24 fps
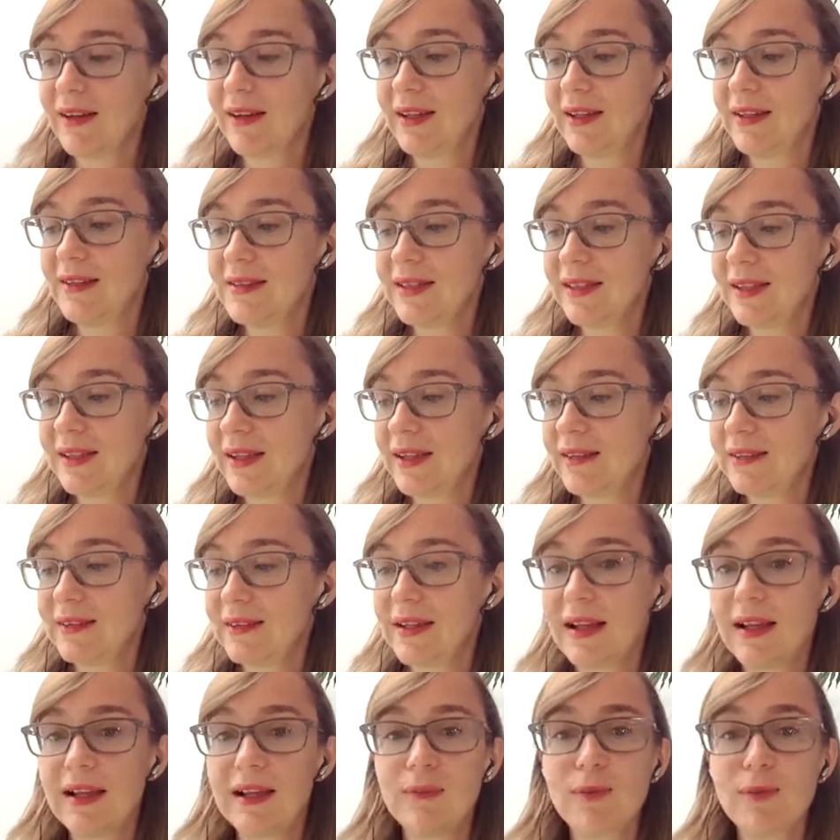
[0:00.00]
indicated
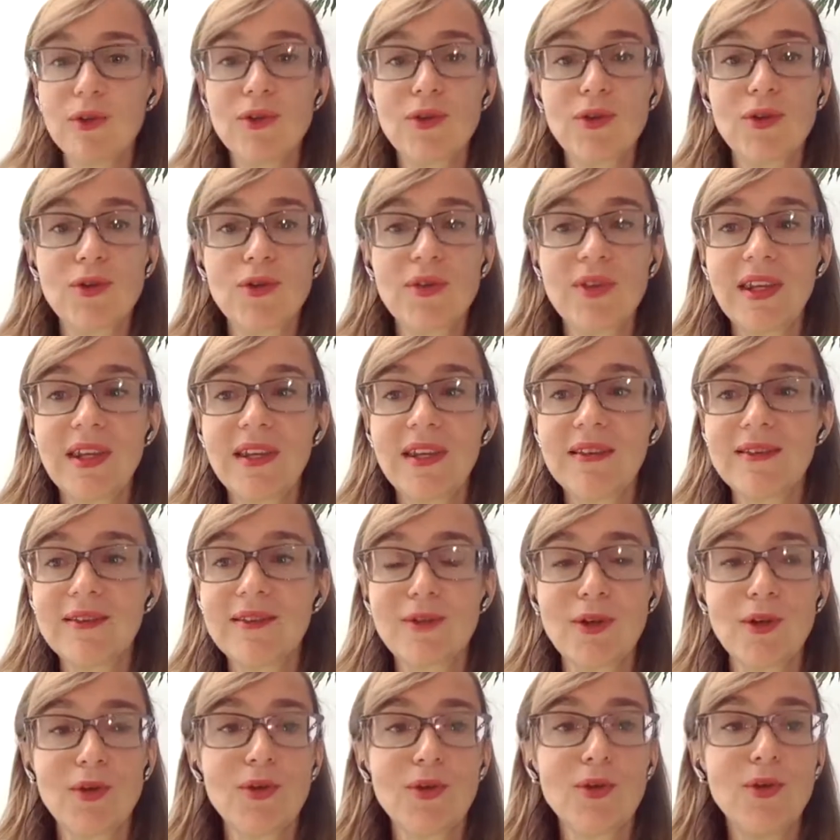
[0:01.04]
elements on this.
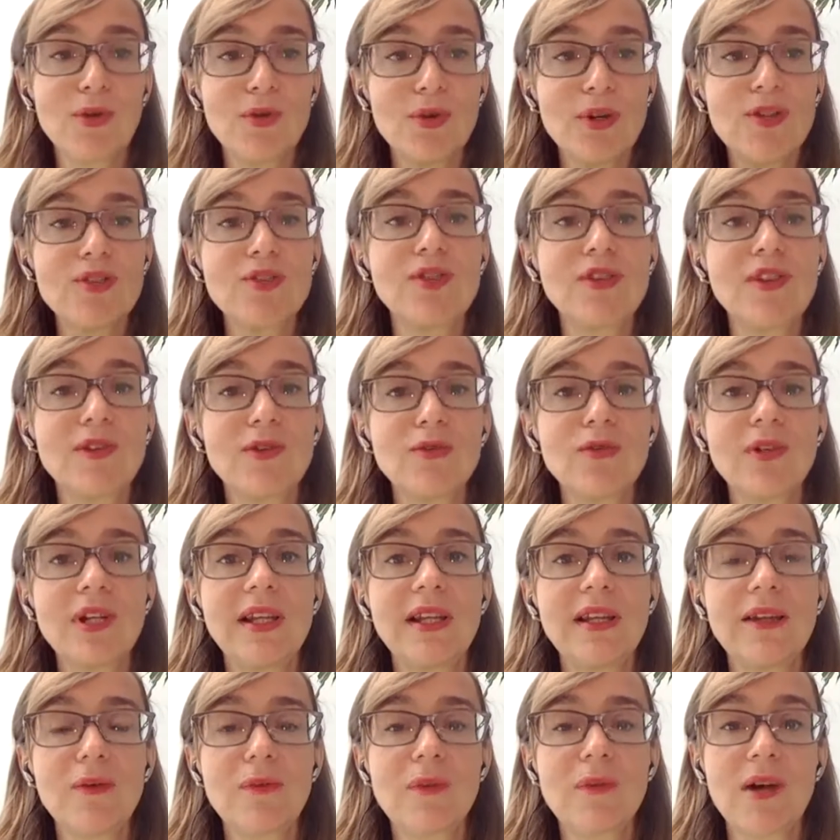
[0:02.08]
So the question is
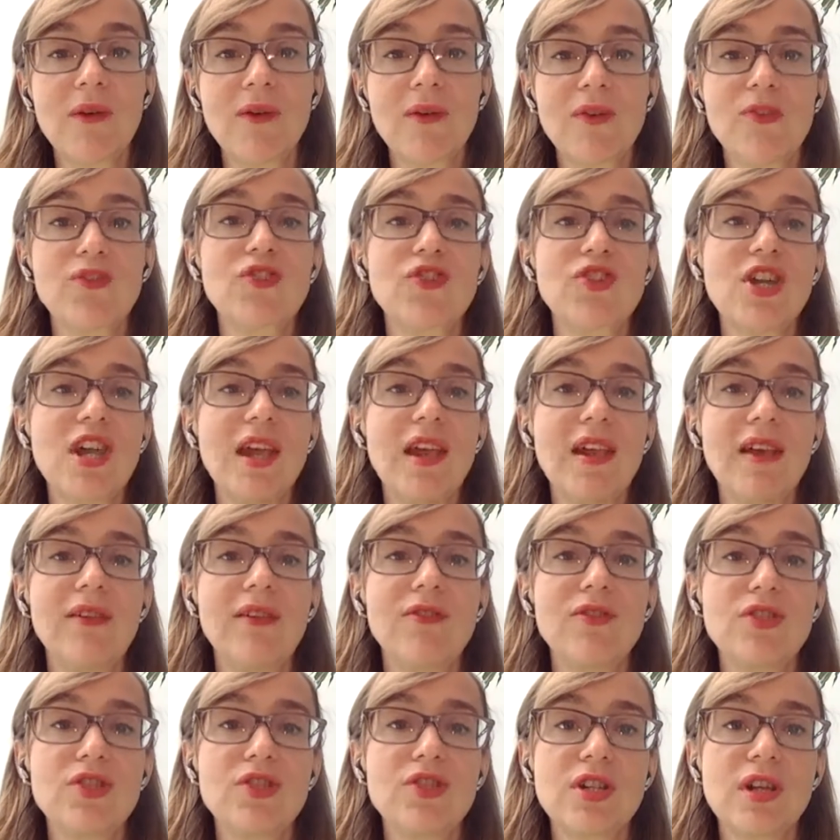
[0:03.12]
really about
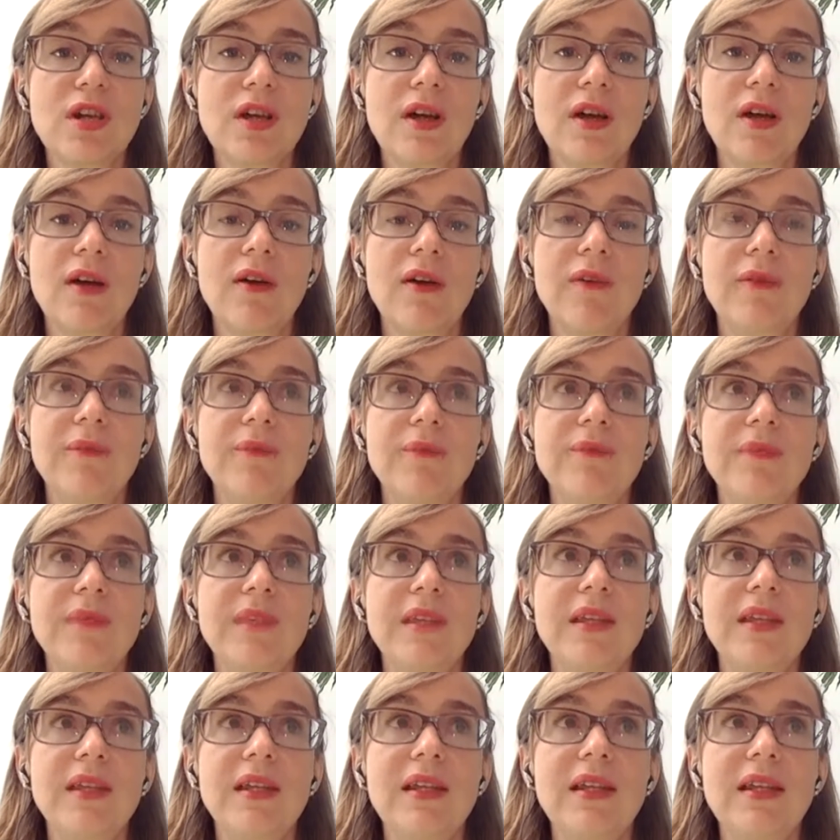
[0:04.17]
change.
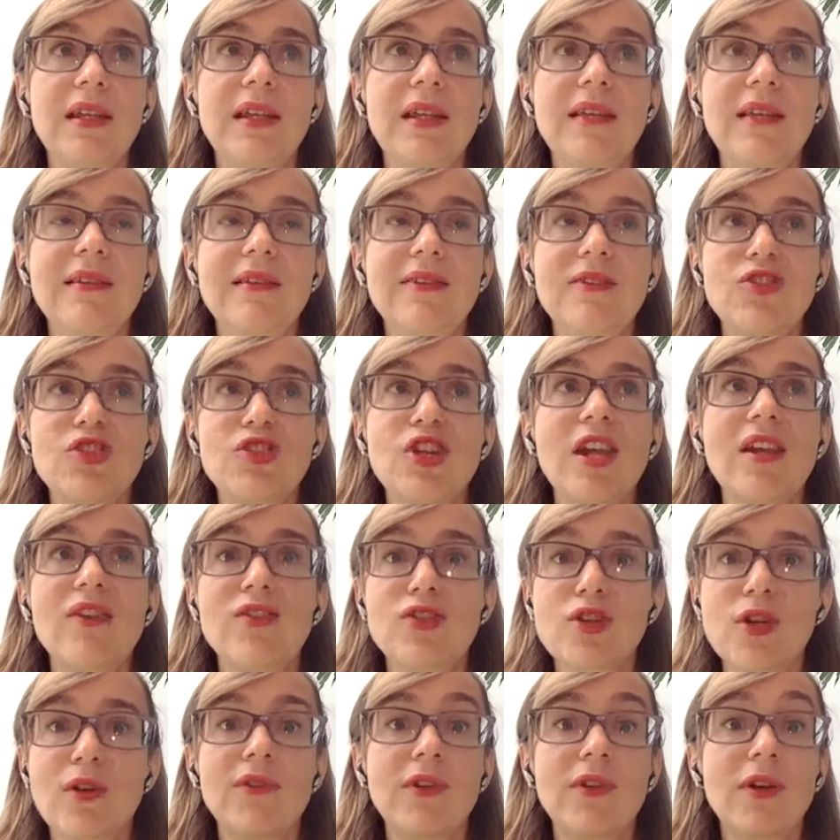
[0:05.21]
Is change
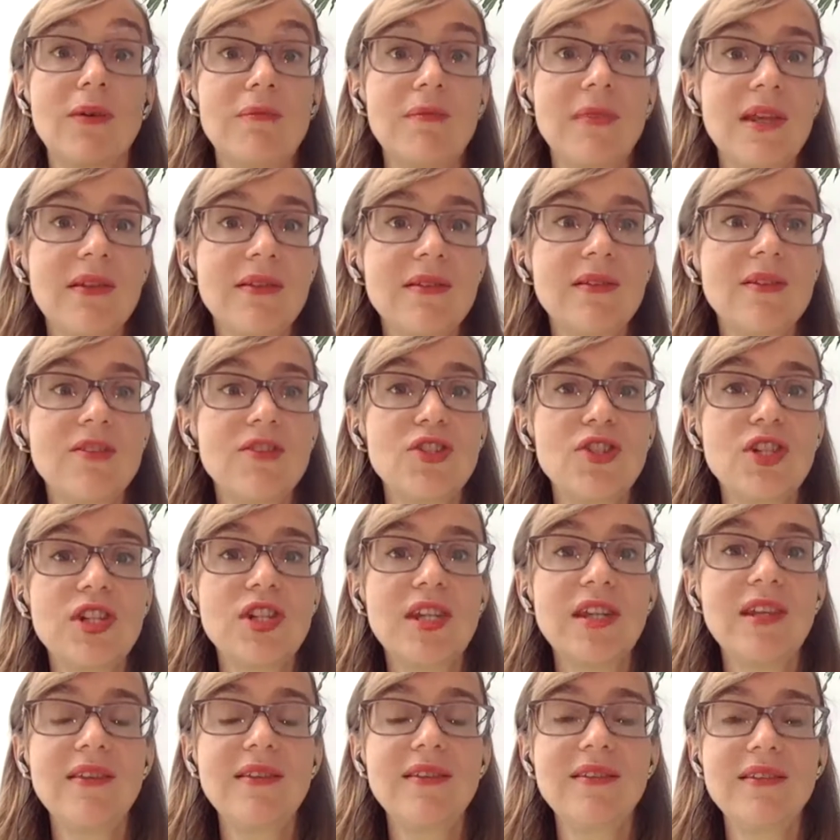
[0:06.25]
of their message
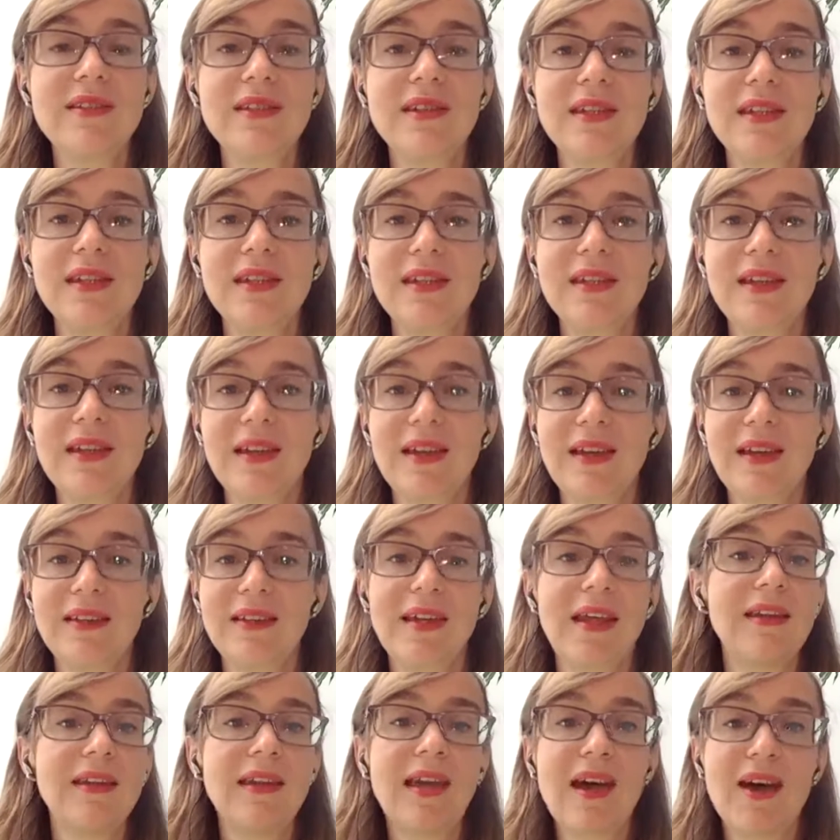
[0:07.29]
easy,
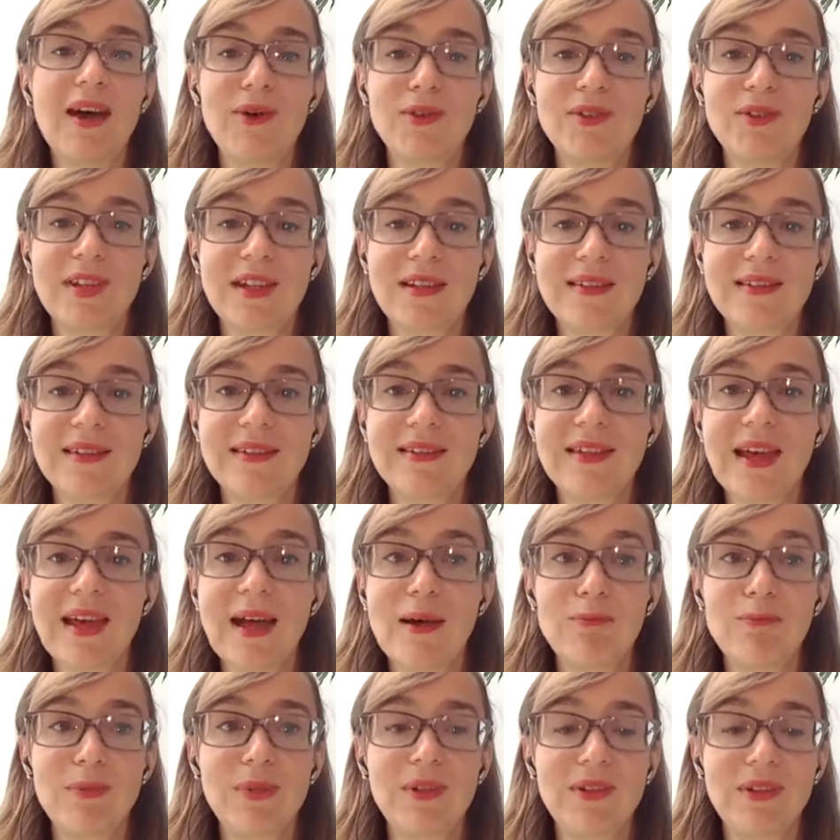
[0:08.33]
and how does it
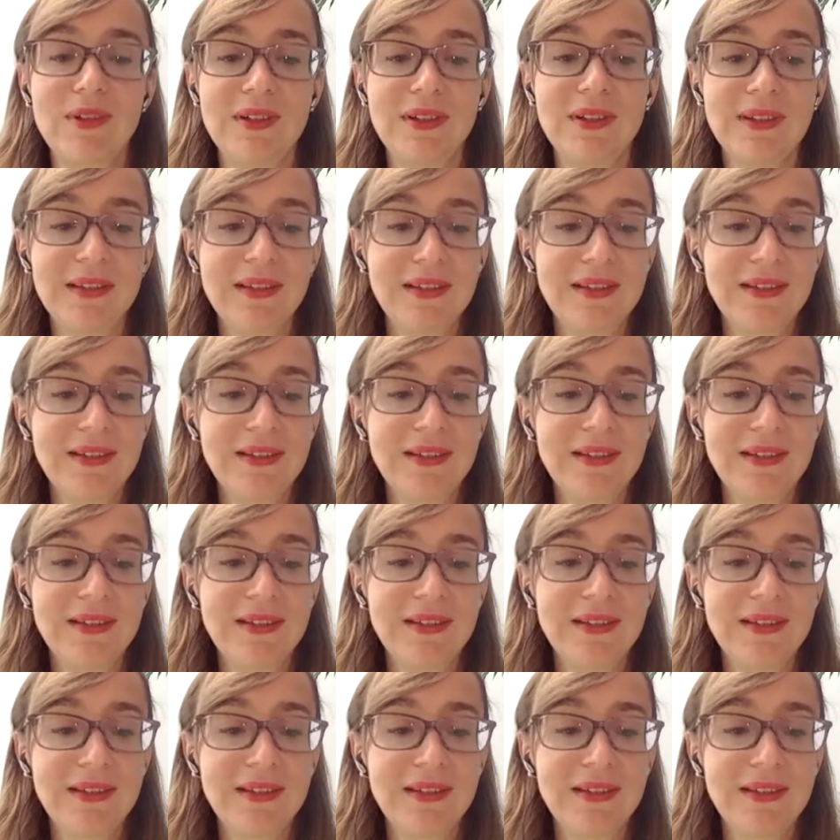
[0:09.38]
happen?